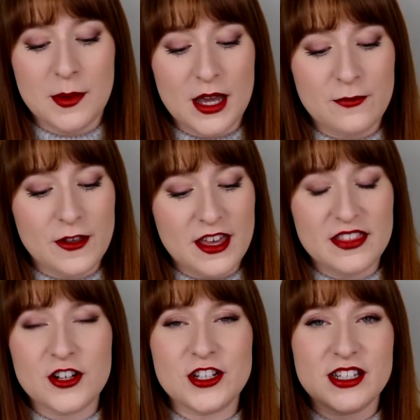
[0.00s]
but I feel like
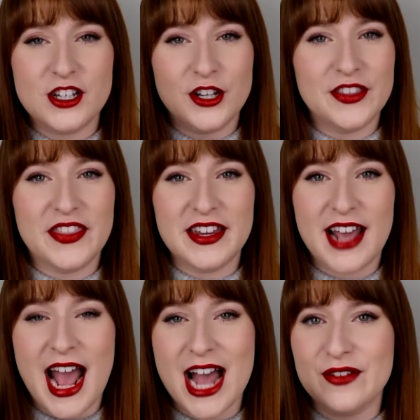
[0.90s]
they're just a good thing
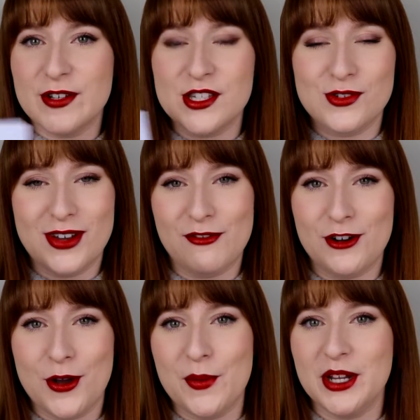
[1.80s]
to have because you
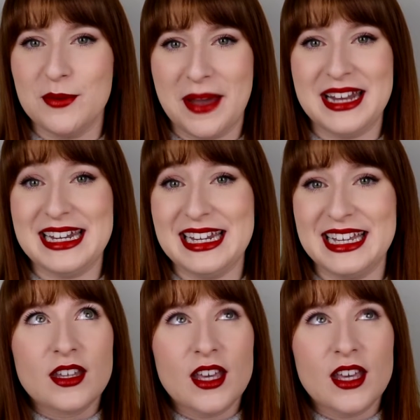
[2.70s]
never know when you might need it.